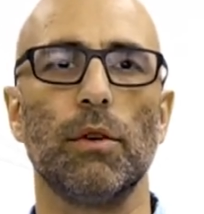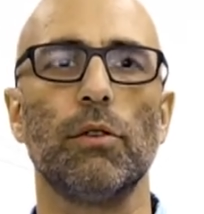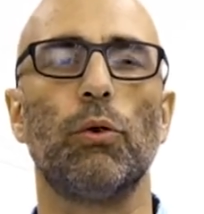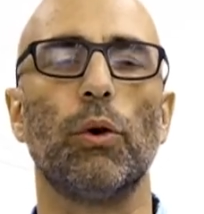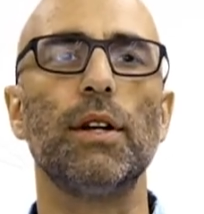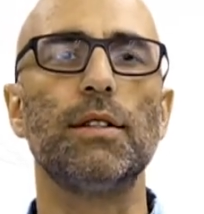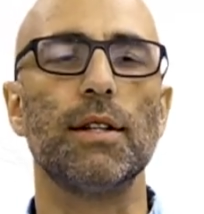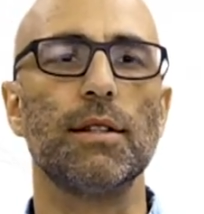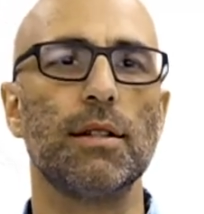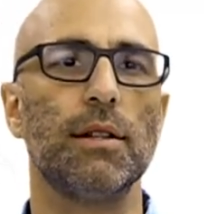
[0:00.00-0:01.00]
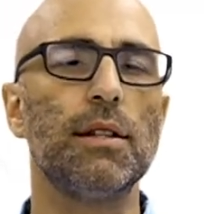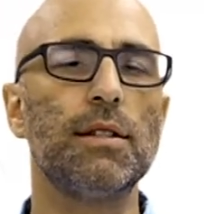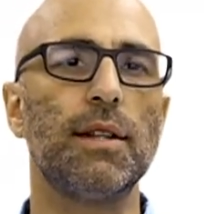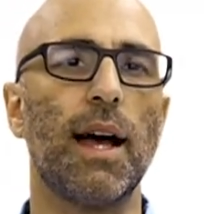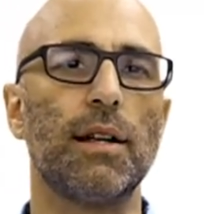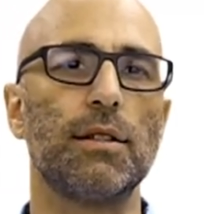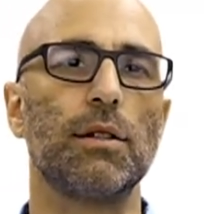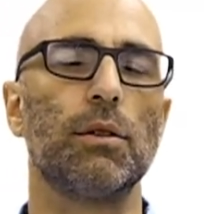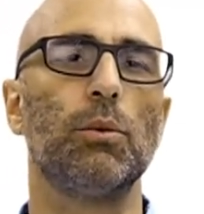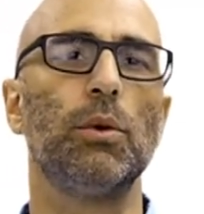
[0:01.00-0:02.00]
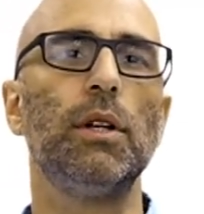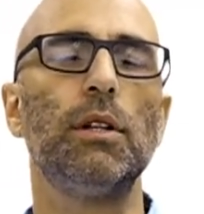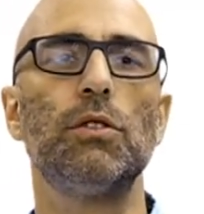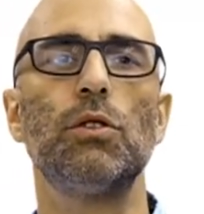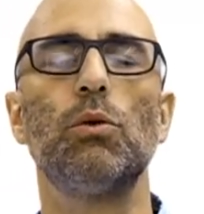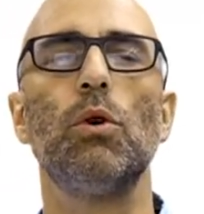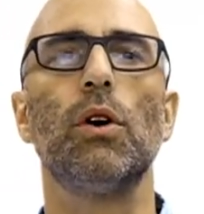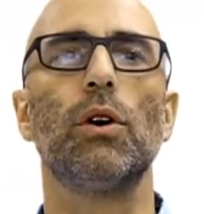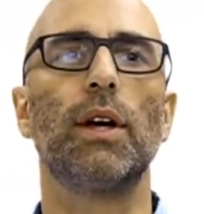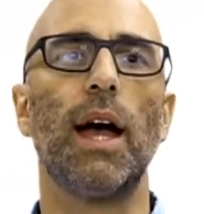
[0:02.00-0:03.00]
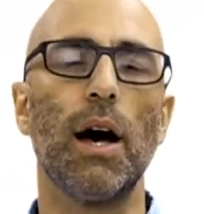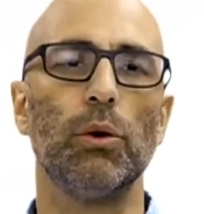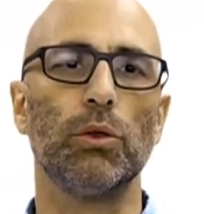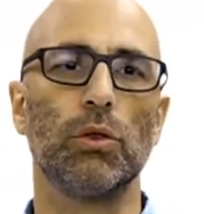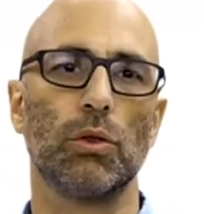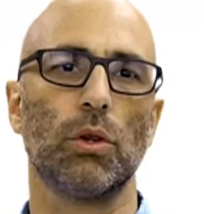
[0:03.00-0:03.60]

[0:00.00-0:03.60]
for instance, in this task, we need to count